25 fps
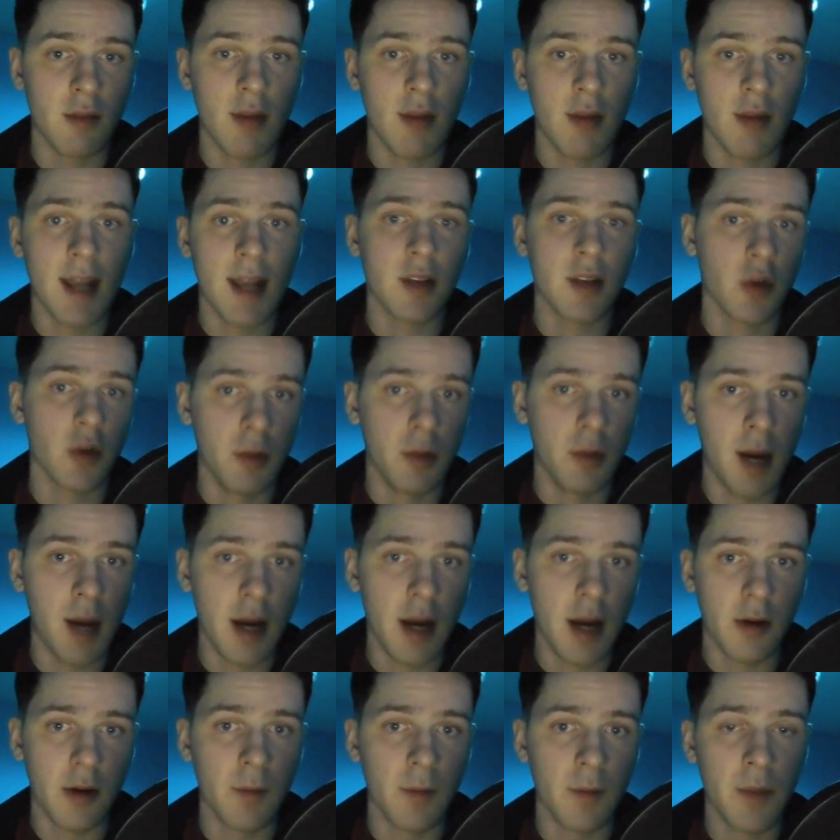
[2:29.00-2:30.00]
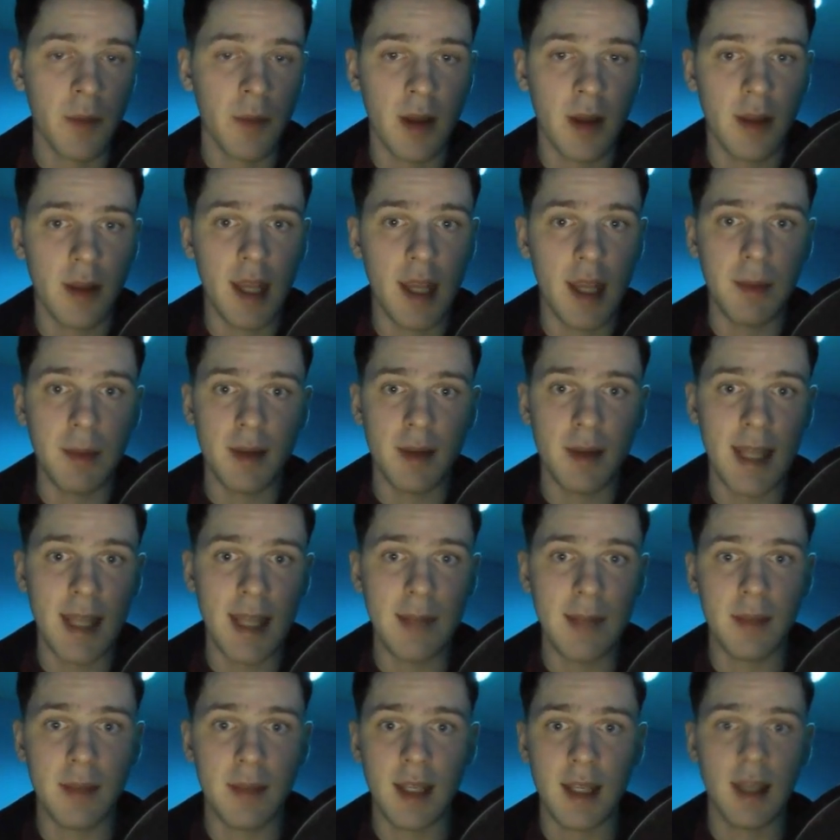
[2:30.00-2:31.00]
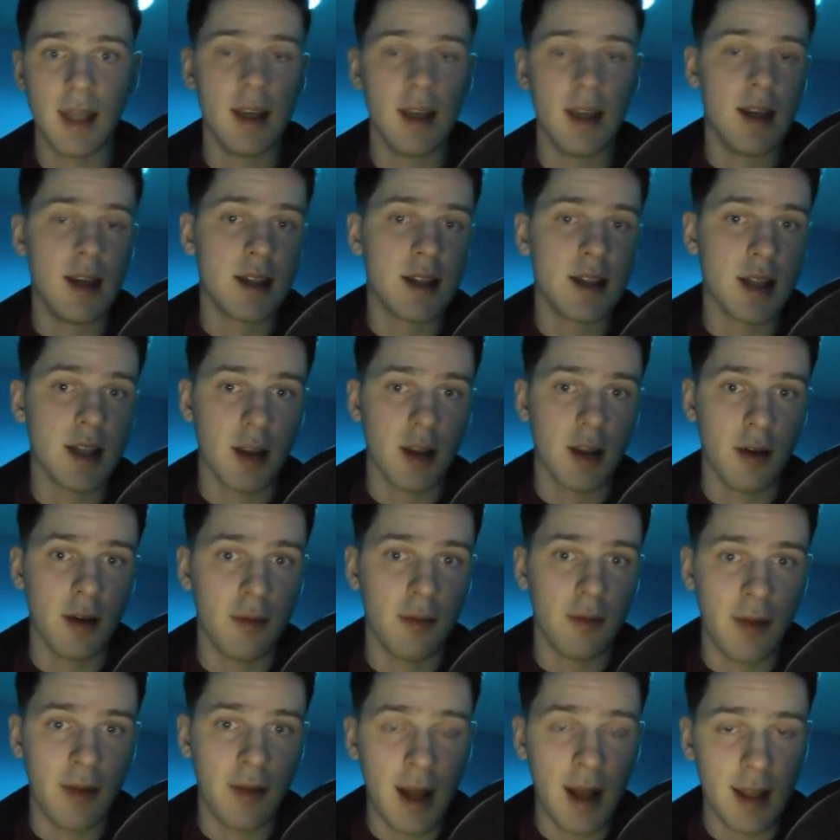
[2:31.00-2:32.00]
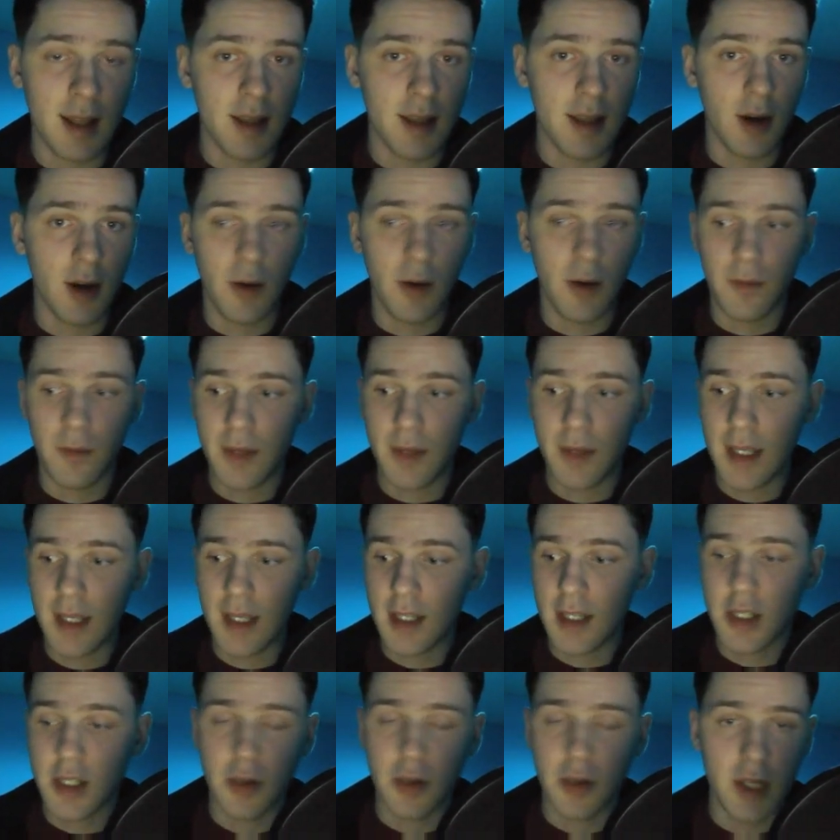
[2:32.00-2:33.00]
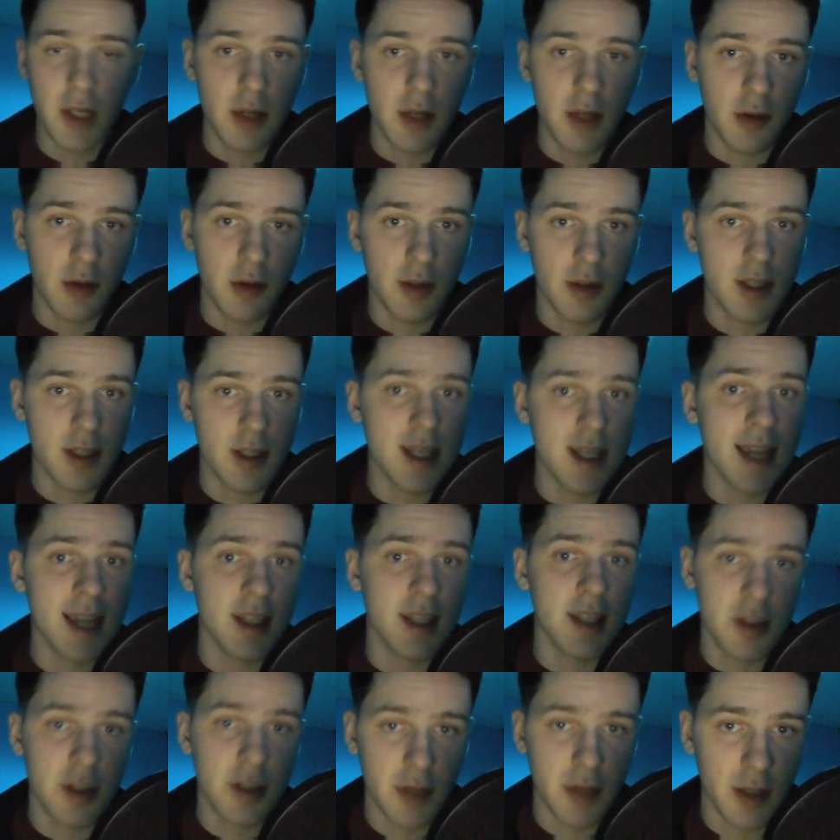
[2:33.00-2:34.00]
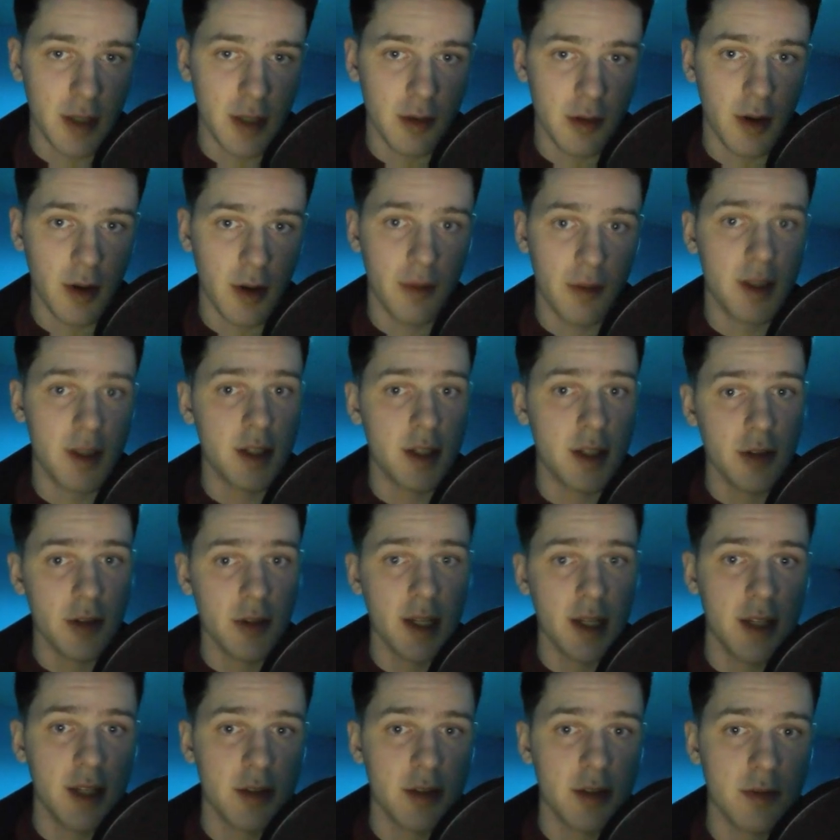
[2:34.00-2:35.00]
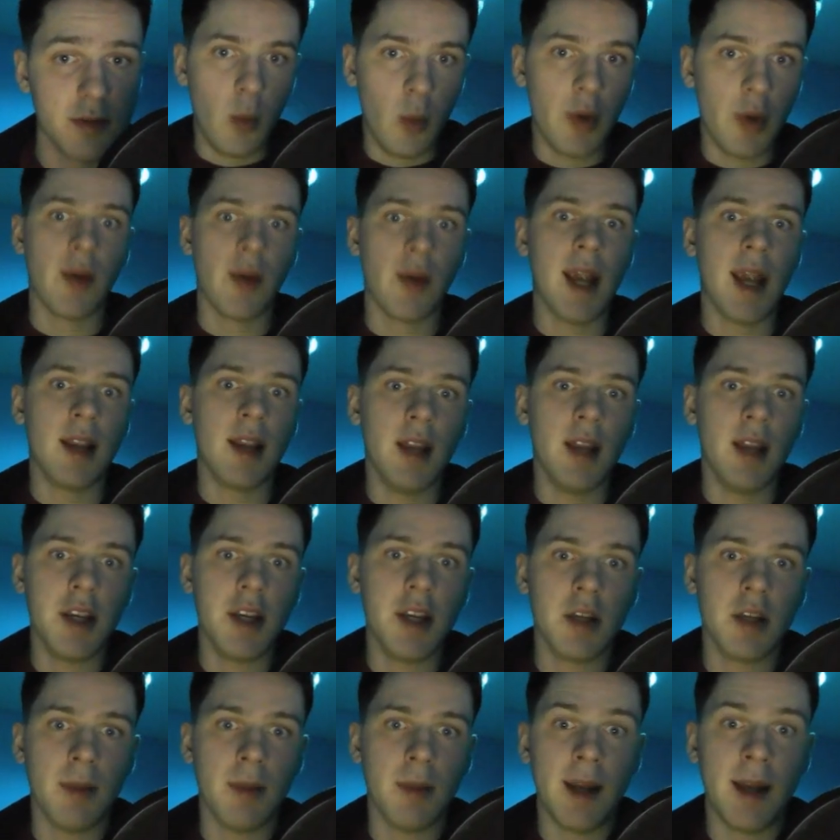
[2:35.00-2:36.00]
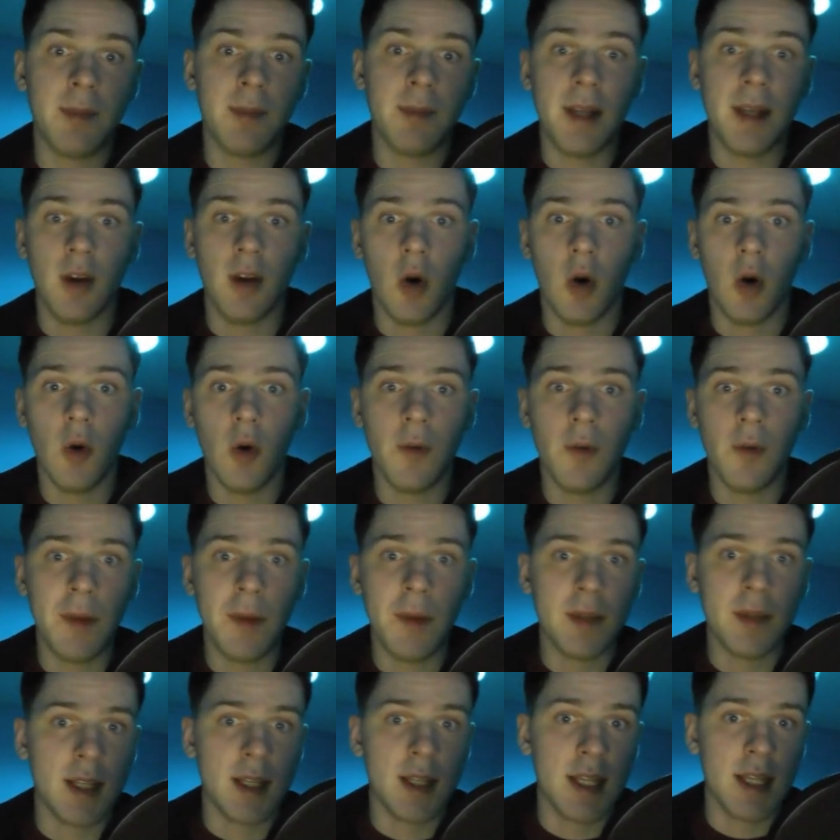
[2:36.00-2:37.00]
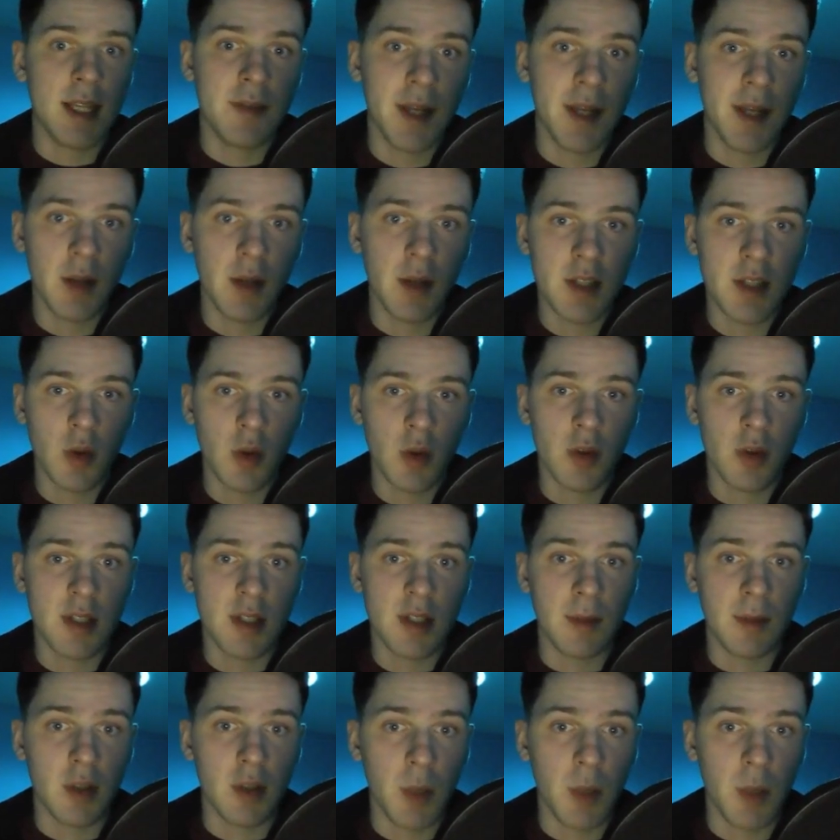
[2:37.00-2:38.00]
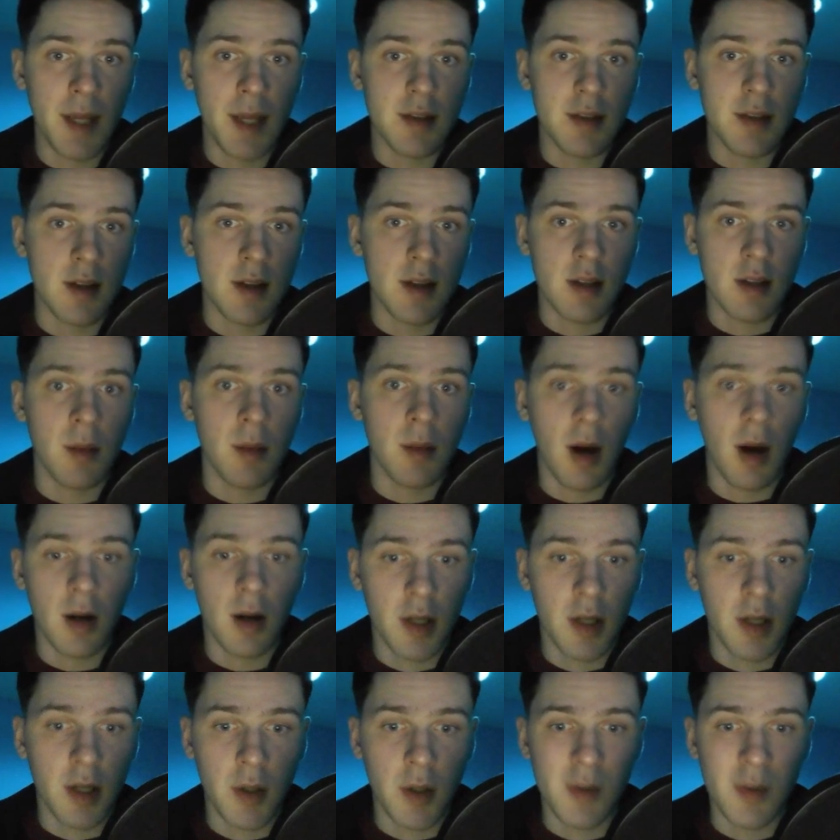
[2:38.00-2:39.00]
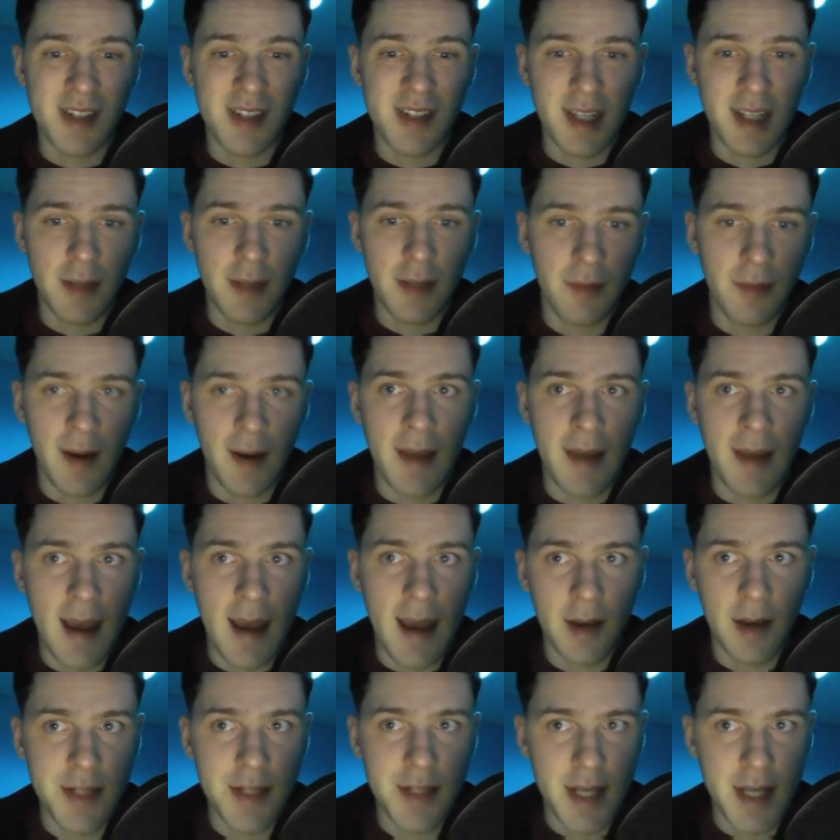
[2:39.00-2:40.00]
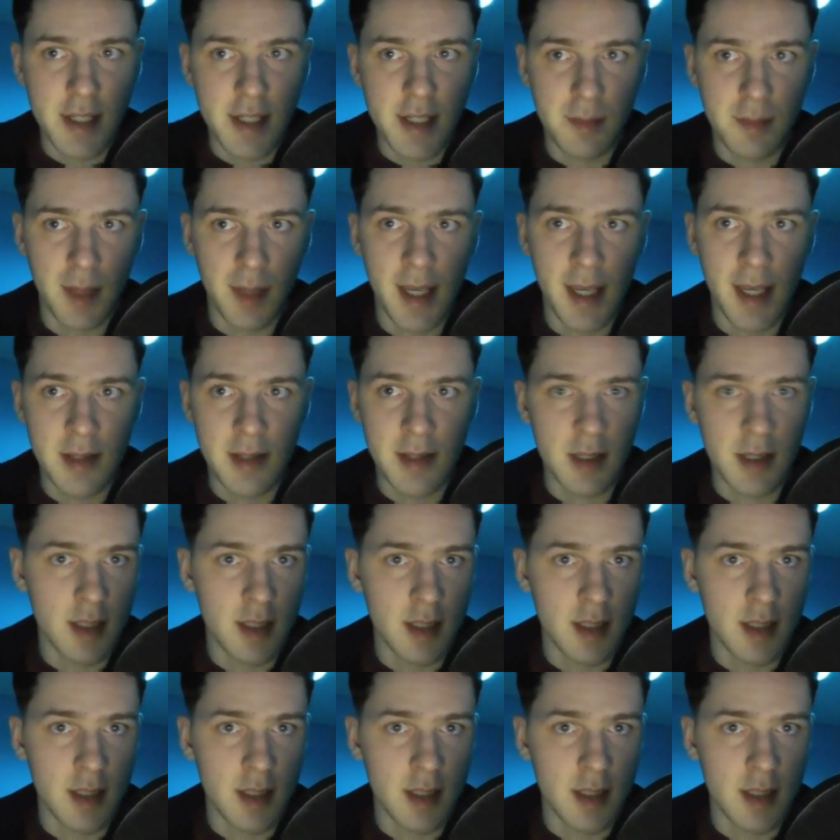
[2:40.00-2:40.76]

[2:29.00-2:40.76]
and regulatory manner. They've been named the Silicon Valley of the digital euro, the second digital euro of the digital age. With regulation in mind being the whole theme of today's video, let's go into some tweets and some articles solidifying LCX's place in